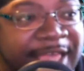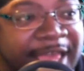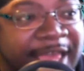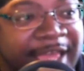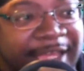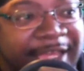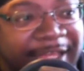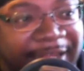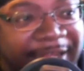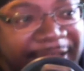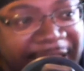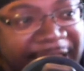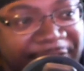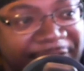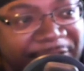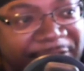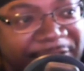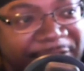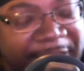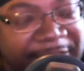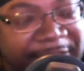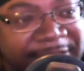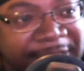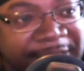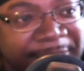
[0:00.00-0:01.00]
could laugh
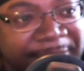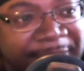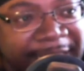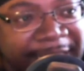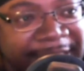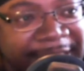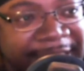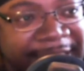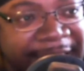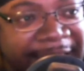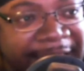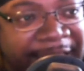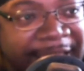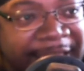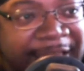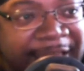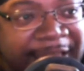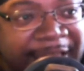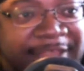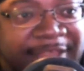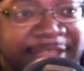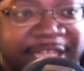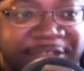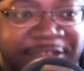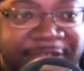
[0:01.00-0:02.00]
about something like that.
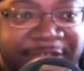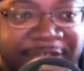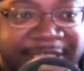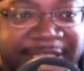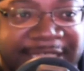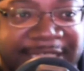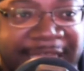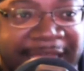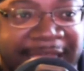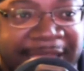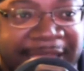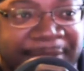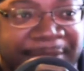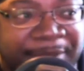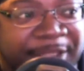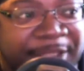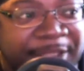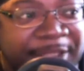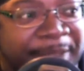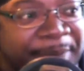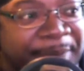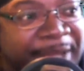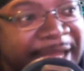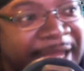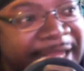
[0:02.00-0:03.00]
Thanks for your time.
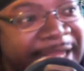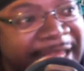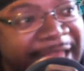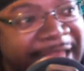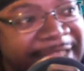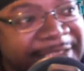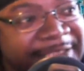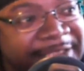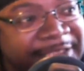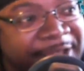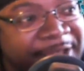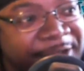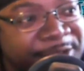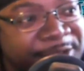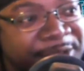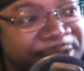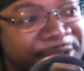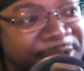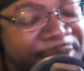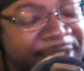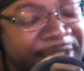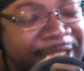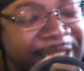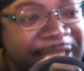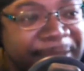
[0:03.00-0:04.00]
The podcast is
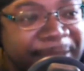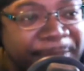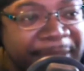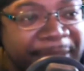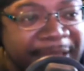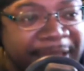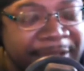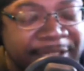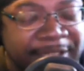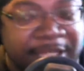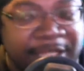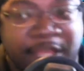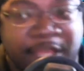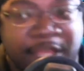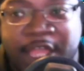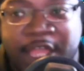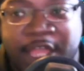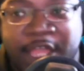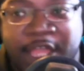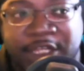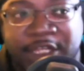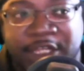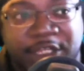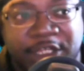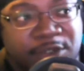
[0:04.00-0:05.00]
awesome. Keep pounding,
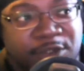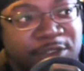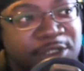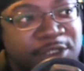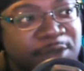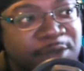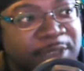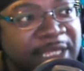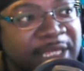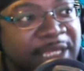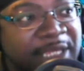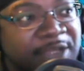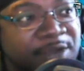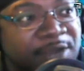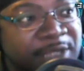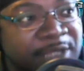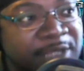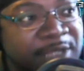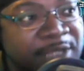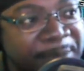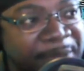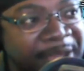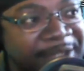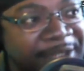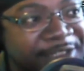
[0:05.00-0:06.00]
and you
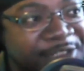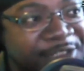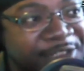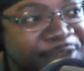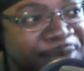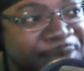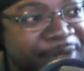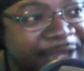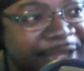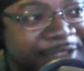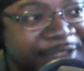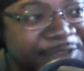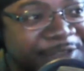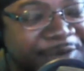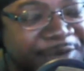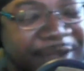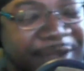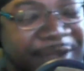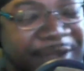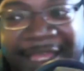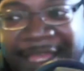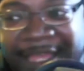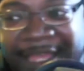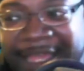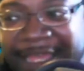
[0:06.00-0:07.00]
keep pounding too, Proud
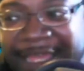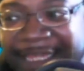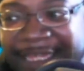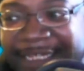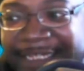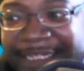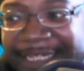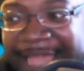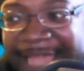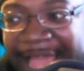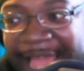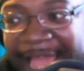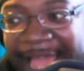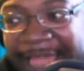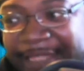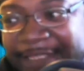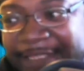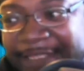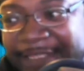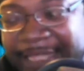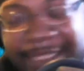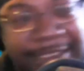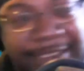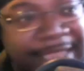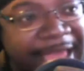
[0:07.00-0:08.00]
Squad.
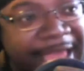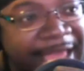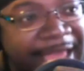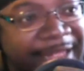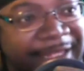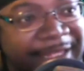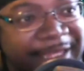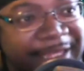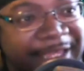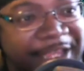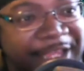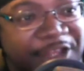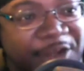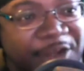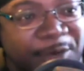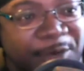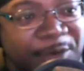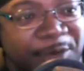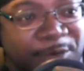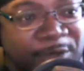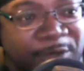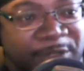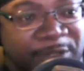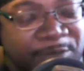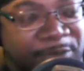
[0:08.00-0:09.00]
Exactly.
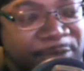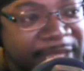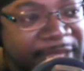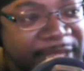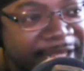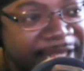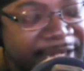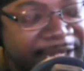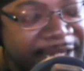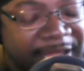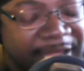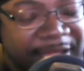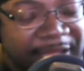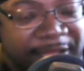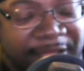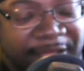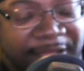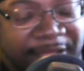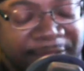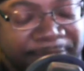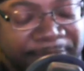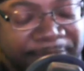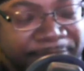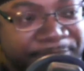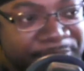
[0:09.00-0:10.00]
When me and
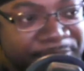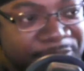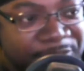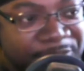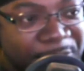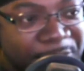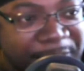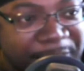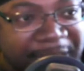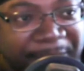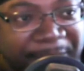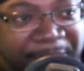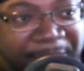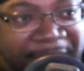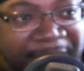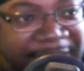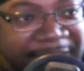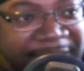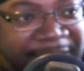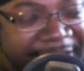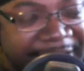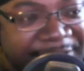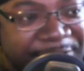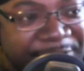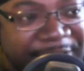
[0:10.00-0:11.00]
Panther
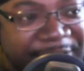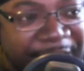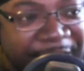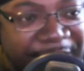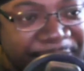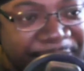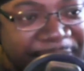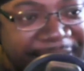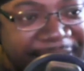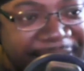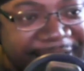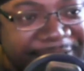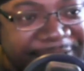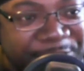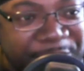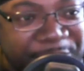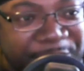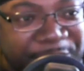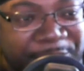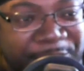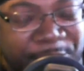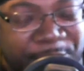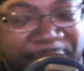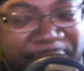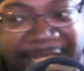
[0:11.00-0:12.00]
Nasty was talking about this,
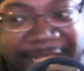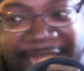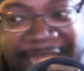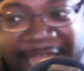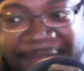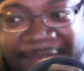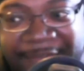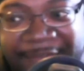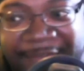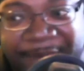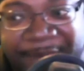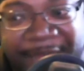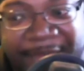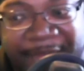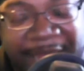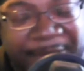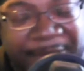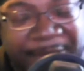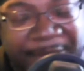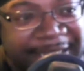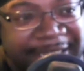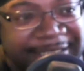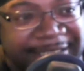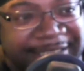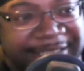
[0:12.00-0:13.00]
we laughed about it
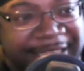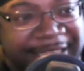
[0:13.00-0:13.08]
because